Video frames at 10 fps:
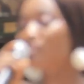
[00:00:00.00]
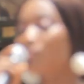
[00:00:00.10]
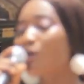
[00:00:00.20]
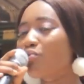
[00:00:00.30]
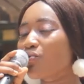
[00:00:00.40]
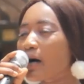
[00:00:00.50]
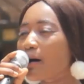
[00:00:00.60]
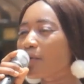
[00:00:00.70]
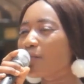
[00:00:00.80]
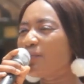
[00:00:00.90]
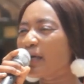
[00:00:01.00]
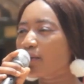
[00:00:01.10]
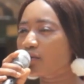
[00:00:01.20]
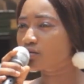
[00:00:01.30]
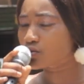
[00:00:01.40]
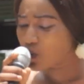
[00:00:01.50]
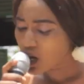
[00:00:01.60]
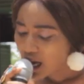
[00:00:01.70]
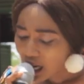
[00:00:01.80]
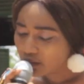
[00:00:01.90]
I want
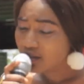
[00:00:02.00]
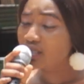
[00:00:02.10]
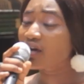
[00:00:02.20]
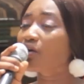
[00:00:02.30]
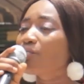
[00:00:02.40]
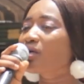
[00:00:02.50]
to say a very